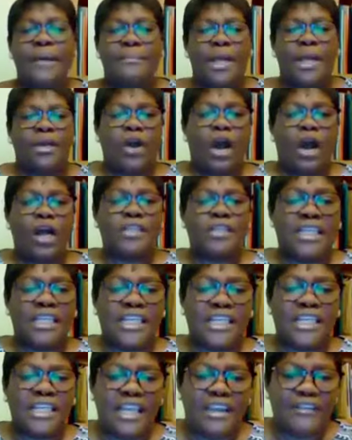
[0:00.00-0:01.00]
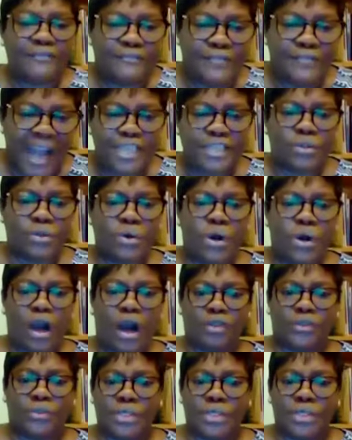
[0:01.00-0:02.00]
May God deliver you
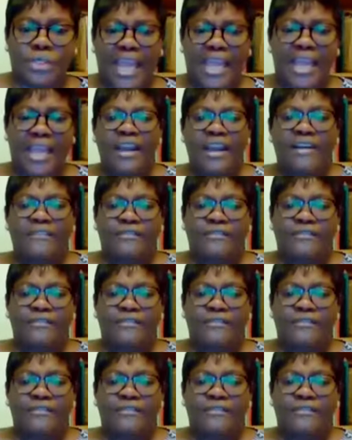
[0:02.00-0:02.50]
all today